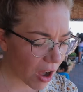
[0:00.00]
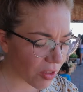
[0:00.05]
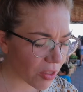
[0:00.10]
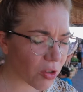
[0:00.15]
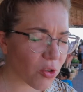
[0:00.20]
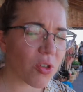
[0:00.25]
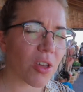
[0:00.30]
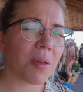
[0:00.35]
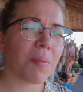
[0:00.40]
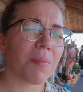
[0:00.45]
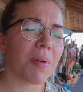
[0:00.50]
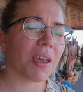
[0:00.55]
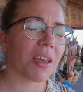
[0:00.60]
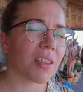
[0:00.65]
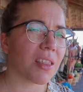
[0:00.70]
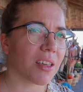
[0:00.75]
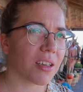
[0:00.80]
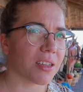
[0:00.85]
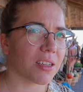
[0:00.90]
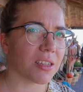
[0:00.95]
how do they make
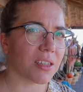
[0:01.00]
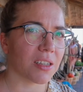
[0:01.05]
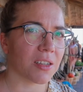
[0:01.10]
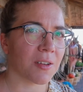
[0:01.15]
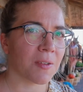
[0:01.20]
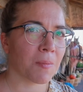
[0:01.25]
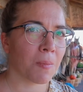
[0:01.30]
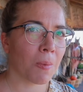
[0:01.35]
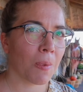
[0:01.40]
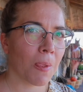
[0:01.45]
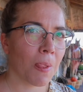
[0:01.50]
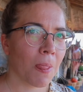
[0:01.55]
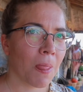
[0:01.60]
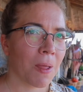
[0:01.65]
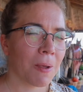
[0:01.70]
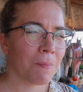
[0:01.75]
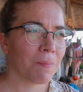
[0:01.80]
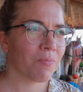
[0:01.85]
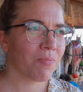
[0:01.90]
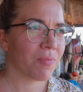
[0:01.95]
this?
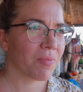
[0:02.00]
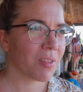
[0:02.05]
I don't